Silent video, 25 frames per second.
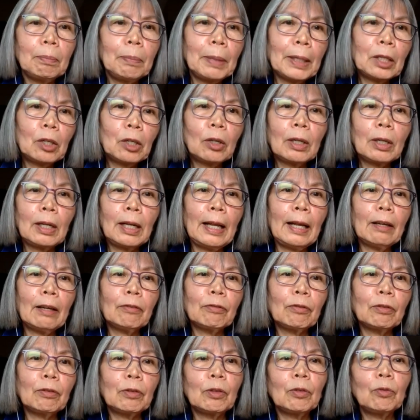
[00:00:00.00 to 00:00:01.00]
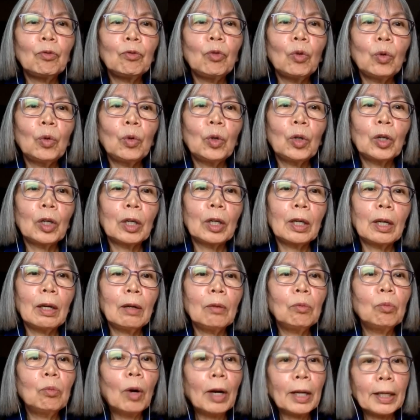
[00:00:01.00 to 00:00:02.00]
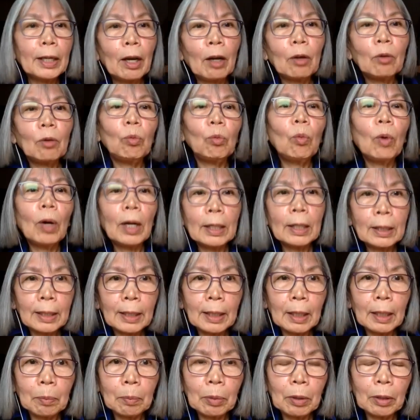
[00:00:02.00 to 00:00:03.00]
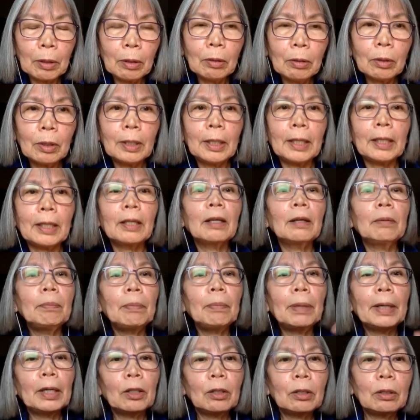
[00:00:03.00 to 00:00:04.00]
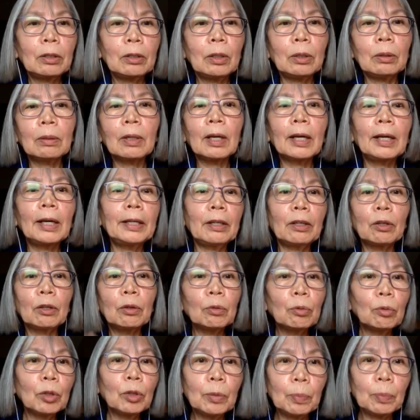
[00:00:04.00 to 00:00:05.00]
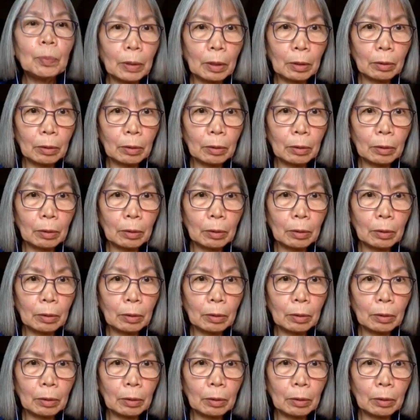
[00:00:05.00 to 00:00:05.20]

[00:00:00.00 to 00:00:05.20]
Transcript: better left for a one-on-one type of learning compared to kind of group